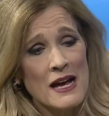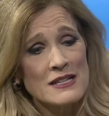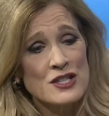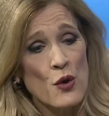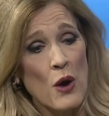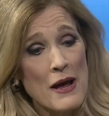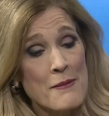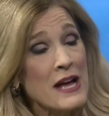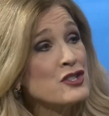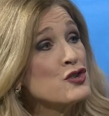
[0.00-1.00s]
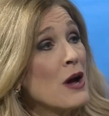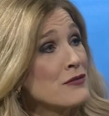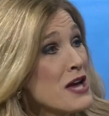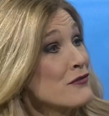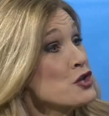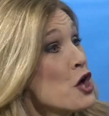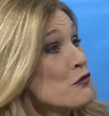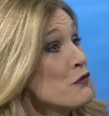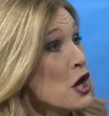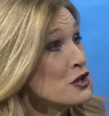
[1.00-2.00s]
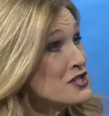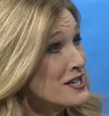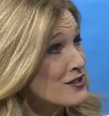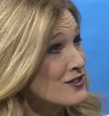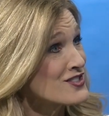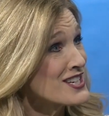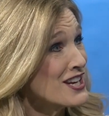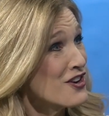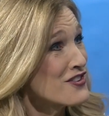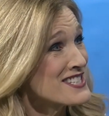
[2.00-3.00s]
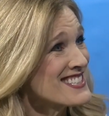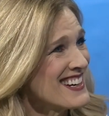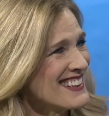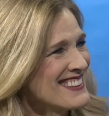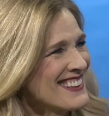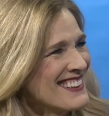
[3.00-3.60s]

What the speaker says: So I imagine you have to have a lot of volunteers to get all this done.